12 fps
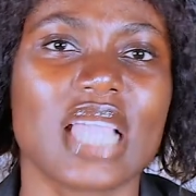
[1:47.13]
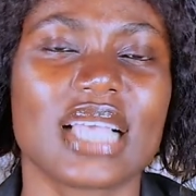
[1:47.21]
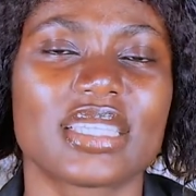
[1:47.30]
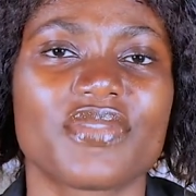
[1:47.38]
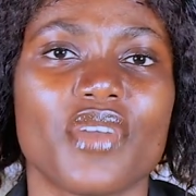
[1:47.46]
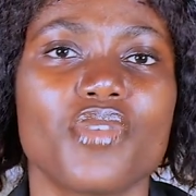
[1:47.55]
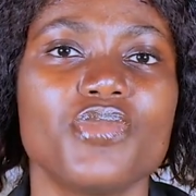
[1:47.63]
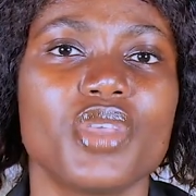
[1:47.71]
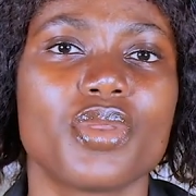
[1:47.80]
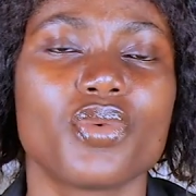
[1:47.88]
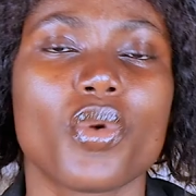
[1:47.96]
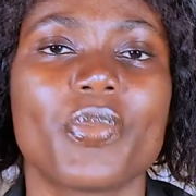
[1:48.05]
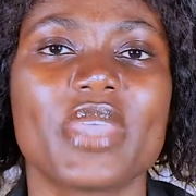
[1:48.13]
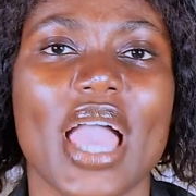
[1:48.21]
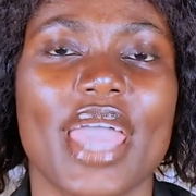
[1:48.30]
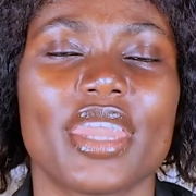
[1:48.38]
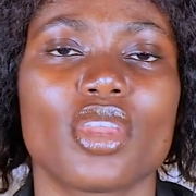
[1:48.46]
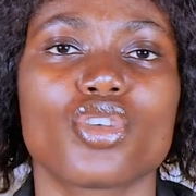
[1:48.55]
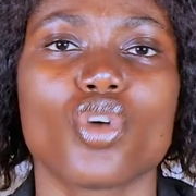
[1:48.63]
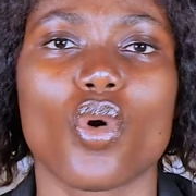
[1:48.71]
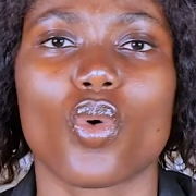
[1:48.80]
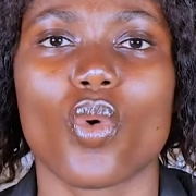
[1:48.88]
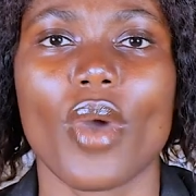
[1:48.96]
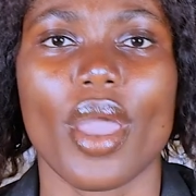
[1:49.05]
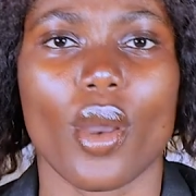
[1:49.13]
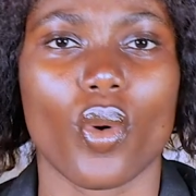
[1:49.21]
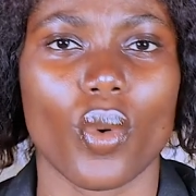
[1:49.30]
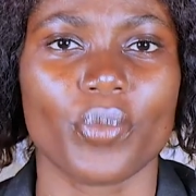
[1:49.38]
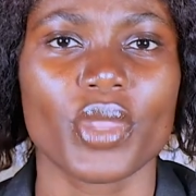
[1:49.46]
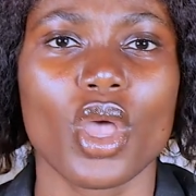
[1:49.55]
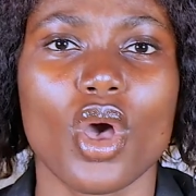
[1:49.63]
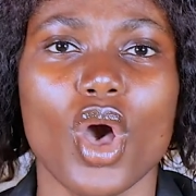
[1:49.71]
CS in your new union, you will be at any young co air cum.